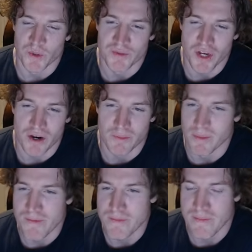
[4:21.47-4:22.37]
so
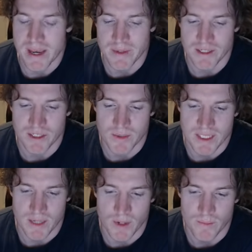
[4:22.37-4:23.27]
maybe she swings
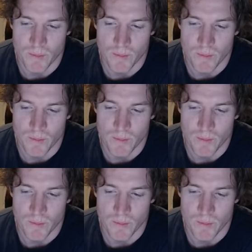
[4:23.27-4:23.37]
that way.